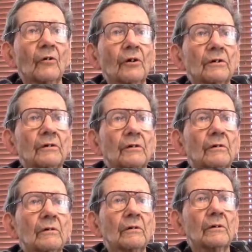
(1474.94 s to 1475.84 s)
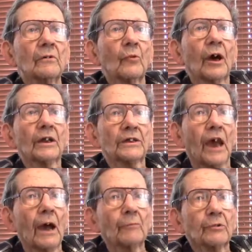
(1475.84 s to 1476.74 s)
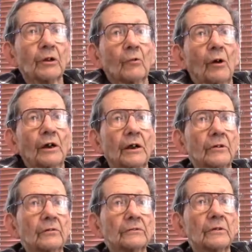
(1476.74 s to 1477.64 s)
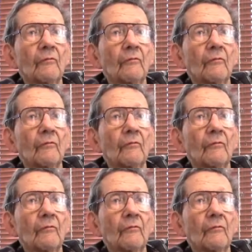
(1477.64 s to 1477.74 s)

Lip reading: know, and, we had a camp there. Why not use it?